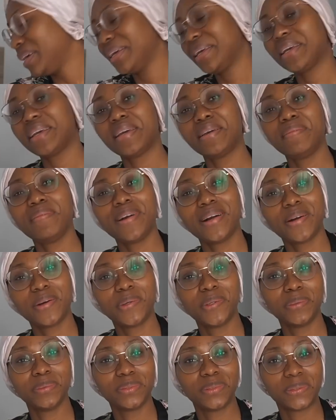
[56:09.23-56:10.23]
Came back
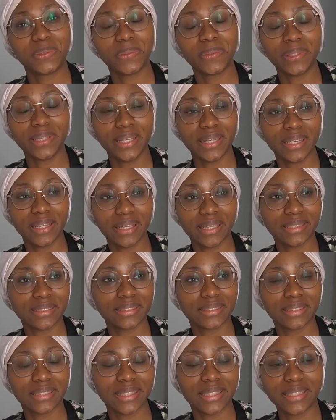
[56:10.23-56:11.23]
home so late
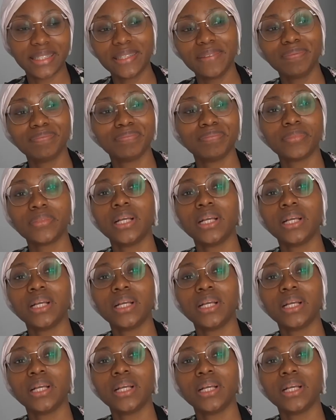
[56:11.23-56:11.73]
last night,